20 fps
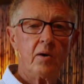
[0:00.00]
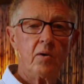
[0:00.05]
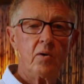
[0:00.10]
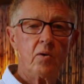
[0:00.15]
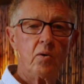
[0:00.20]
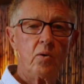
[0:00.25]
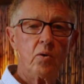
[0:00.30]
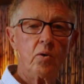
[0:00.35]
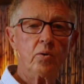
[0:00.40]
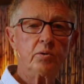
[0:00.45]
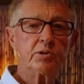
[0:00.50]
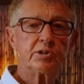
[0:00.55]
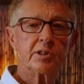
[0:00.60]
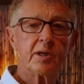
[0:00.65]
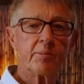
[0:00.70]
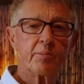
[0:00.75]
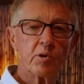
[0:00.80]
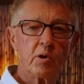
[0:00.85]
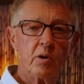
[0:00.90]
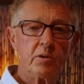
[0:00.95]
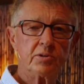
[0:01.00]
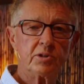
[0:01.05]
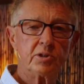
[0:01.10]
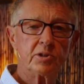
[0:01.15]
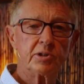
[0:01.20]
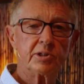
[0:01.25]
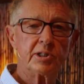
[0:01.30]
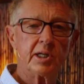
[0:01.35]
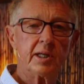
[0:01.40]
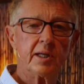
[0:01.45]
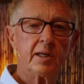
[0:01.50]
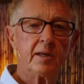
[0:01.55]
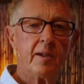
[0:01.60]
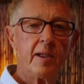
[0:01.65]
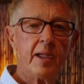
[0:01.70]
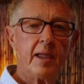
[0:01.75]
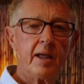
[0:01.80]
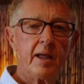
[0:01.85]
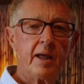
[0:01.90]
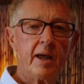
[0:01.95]
or subconsciously,
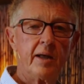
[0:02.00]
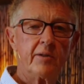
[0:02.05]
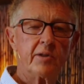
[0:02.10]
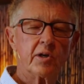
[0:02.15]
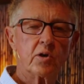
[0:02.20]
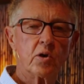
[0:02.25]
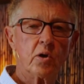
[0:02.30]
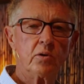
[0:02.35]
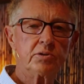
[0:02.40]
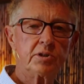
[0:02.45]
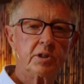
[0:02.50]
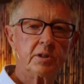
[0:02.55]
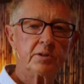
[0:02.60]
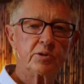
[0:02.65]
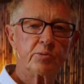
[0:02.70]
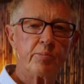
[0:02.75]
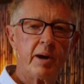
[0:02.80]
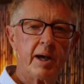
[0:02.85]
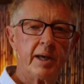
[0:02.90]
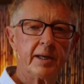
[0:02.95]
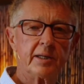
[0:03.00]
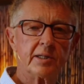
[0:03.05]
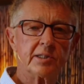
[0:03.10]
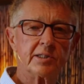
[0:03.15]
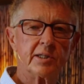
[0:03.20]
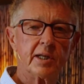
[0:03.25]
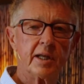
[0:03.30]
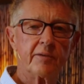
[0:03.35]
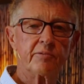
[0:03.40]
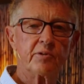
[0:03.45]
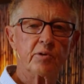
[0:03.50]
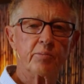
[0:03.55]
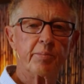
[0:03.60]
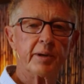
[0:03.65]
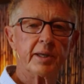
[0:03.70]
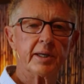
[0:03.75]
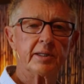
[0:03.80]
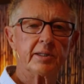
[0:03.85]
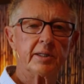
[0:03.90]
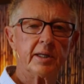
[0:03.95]
and the conscious mind is left to pay
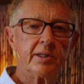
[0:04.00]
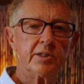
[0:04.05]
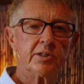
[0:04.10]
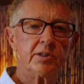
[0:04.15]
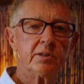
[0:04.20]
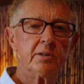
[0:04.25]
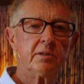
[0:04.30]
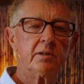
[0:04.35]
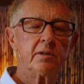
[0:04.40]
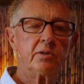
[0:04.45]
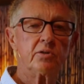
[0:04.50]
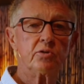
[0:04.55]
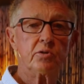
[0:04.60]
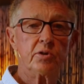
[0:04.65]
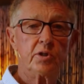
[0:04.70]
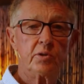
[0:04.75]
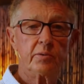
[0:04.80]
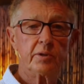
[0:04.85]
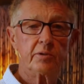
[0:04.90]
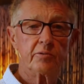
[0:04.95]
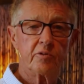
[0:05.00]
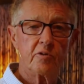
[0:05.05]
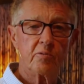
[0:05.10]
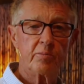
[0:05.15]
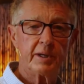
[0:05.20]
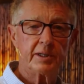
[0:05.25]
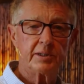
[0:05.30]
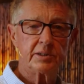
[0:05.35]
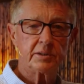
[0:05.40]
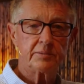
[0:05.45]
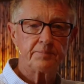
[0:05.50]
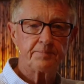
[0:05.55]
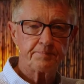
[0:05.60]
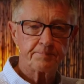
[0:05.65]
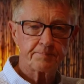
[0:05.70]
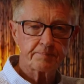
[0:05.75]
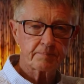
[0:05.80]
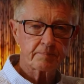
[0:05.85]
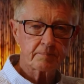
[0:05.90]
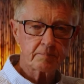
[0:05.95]
attention to new information.
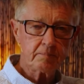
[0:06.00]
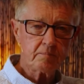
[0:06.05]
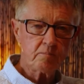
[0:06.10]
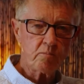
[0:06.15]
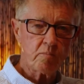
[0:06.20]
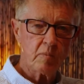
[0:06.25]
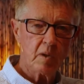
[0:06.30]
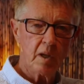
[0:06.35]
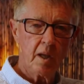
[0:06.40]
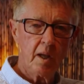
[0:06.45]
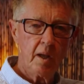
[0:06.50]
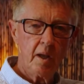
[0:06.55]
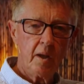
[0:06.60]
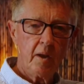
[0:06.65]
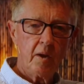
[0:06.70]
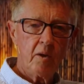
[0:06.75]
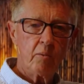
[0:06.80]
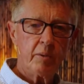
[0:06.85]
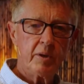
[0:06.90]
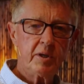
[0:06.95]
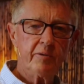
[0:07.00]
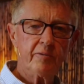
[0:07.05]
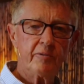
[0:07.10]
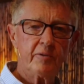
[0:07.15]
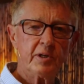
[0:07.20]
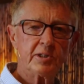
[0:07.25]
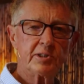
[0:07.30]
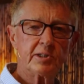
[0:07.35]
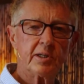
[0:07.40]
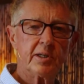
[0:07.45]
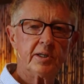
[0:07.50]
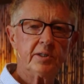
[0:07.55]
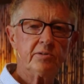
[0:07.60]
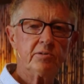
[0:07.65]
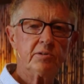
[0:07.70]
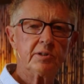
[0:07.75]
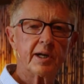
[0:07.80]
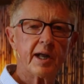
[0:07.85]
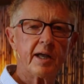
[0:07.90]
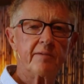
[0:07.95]
When you first learn to
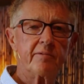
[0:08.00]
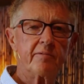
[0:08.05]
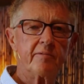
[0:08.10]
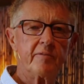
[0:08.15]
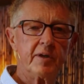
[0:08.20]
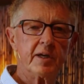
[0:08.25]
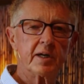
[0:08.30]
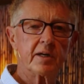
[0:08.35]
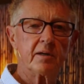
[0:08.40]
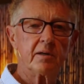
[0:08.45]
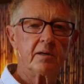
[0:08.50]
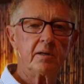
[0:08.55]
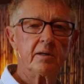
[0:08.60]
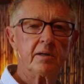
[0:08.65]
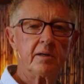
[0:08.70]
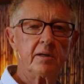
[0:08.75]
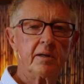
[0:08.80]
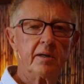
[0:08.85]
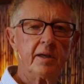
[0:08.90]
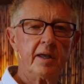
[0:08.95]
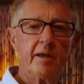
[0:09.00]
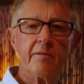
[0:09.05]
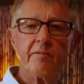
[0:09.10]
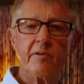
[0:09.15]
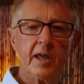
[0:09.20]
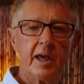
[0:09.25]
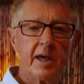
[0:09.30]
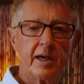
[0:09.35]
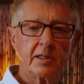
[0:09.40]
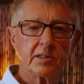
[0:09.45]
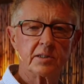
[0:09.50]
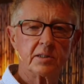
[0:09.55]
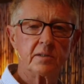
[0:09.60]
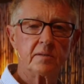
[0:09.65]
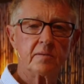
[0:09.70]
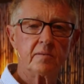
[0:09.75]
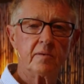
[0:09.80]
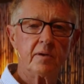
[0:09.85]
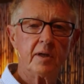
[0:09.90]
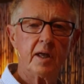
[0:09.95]
drive a vehicle, every action,
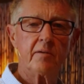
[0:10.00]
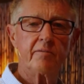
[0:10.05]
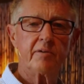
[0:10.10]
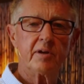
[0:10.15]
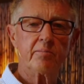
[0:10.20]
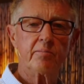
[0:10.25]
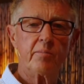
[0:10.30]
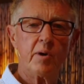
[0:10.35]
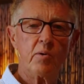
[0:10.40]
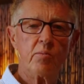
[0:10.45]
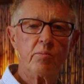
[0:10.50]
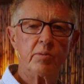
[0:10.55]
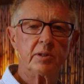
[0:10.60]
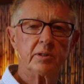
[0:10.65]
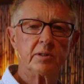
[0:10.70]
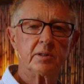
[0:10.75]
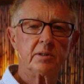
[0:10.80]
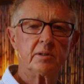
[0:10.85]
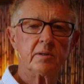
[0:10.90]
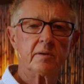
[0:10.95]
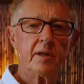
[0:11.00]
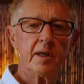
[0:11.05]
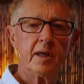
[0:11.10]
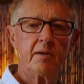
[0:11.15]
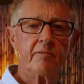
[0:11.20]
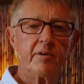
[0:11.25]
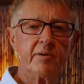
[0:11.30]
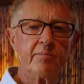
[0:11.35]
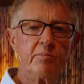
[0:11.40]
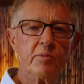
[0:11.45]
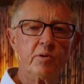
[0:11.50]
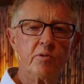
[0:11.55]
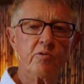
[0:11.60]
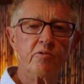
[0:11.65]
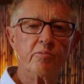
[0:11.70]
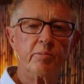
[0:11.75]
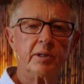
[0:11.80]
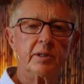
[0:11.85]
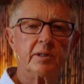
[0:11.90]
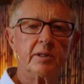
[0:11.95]
every moment, every
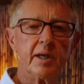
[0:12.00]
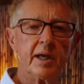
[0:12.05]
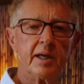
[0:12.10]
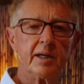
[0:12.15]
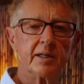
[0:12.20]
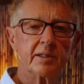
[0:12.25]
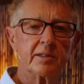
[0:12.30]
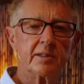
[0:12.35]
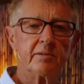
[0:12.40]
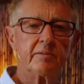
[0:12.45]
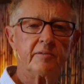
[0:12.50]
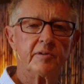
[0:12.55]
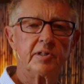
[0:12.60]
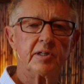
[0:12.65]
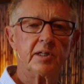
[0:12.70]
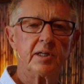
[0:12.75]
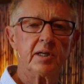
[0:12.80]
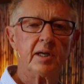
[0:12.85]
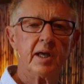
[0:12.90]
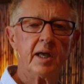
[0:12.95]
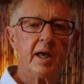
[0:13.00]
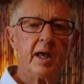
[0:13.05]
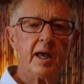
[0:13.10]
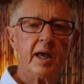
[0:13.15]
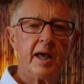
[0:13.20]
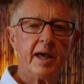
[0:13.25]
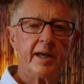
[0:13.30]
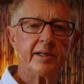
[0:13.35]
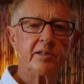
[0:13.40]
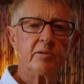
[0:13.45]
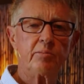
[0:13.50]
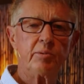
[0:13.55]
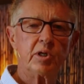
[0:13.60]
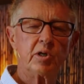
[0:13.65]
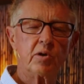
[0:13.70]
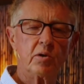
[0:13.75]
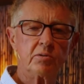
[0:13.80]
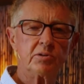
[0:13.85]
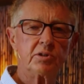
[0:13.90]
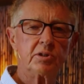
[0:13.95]
movement and activity had to be
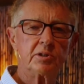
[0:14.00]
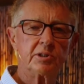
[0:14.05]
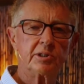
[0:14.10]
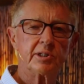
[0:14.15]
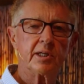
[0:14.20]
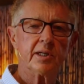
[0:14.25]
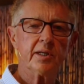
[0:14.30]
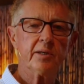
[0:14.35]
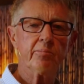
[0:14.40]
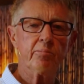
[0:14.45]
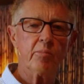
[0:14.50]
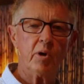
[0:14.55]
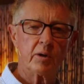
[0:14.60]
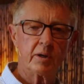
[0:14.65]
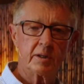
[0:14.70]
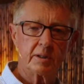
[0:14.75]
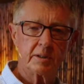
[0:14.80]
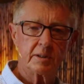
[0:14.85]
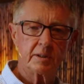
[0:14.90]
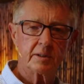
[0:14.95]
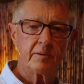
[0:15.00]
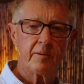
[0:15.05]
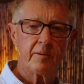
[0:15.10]
consciously monitored.